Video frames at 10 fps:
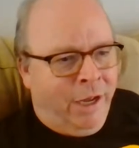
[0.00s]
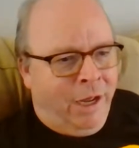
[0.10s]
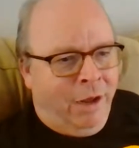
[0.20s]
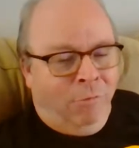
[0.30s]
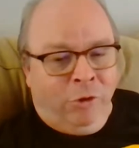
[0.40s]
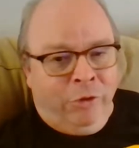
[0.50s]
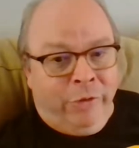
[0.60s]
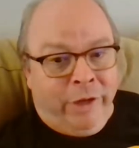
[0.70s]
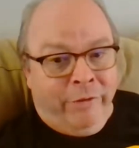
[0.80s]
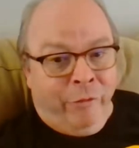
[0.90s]
we'll do
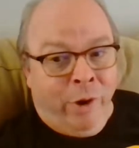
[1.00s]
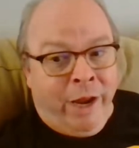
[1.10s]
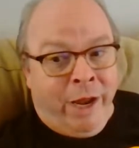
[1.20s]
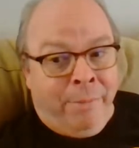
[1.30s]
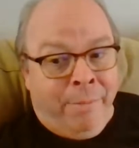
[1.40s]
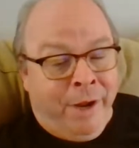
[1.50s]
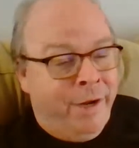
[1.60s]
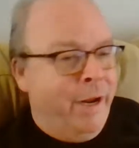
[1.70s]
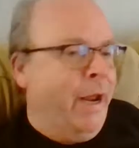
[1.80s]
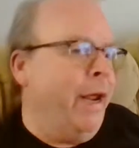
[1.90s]
the giveaway on
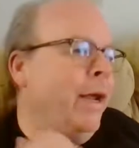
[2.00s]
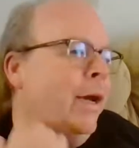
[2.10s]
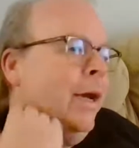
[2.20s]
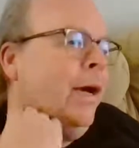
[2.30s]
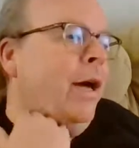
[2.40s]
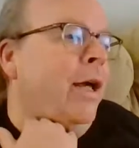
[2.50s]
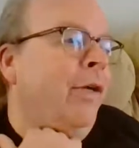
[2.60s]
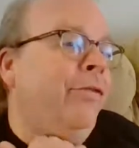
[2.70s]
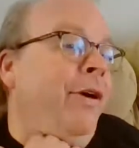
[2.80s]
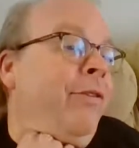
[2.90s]
Monday,
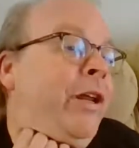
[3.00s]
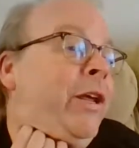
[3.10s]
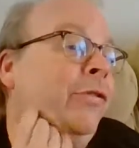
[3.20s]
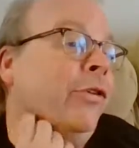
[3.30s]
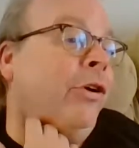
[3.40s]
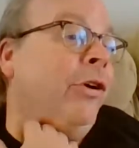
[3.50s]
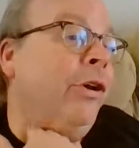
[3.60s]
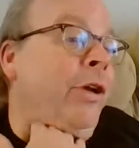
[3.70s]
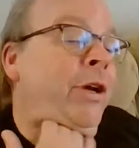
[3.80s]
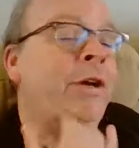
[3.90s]
7 Eastern.
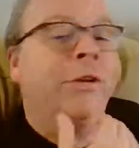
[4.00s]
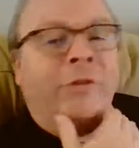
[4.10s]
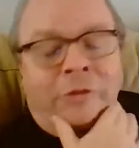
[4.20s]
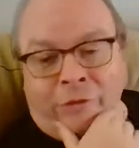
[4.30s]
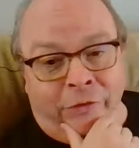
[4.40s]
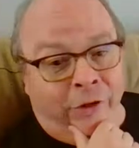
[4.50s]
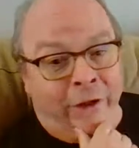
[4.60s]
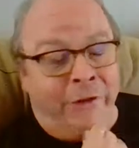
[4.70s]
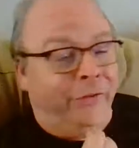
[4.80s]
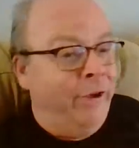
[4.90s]
So as soon as I
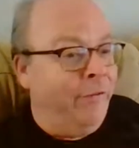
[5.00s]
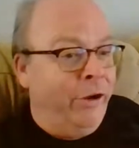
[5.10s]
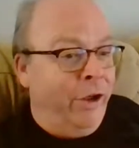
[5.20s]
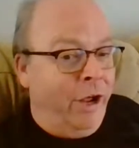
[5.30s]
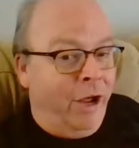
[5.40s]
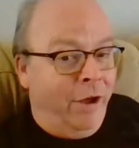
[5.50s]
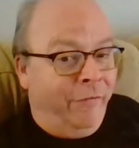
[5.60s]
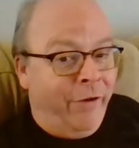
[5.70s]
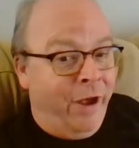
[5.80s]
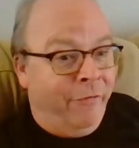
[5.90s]
hit
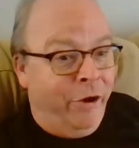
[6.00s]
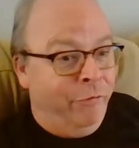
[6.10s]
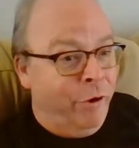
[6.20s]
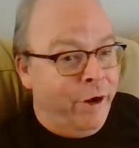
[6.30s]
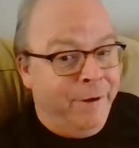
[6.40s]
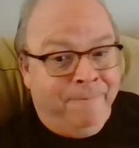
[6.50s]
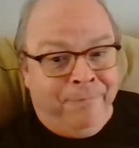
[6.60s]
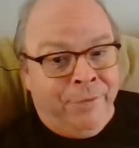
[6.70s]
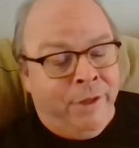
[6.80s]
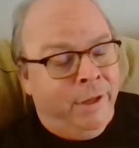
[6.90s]
500,
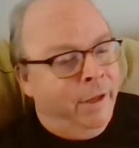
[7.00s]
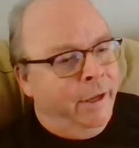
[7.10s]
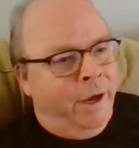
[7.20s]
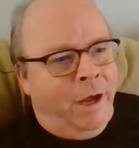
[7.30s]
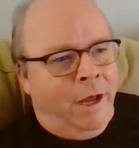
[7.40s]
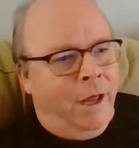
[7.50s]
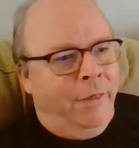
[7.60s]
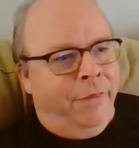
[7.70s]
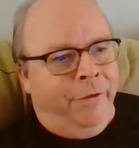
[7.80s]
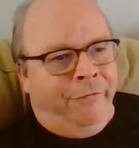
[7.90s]

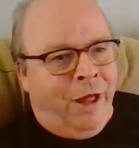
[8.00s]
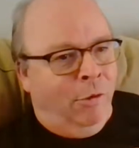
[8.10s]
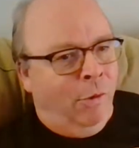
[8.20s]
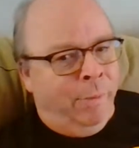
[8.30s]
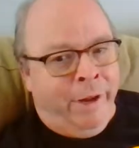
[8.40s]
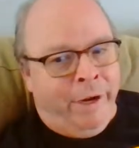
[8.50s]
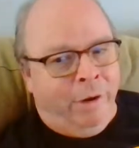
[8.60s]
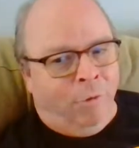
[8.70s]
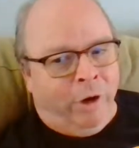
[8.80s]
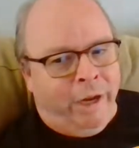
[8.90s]
the following Monday,
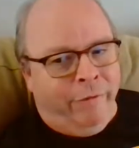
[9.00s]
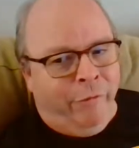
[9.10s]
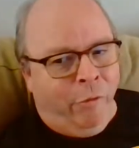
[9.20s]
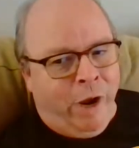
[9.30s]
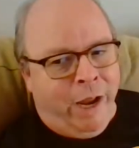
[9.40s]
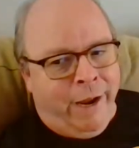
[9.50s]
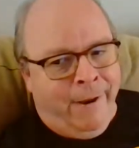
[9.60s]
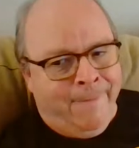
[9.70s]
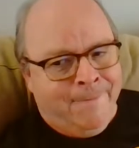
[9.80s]
we're going to give away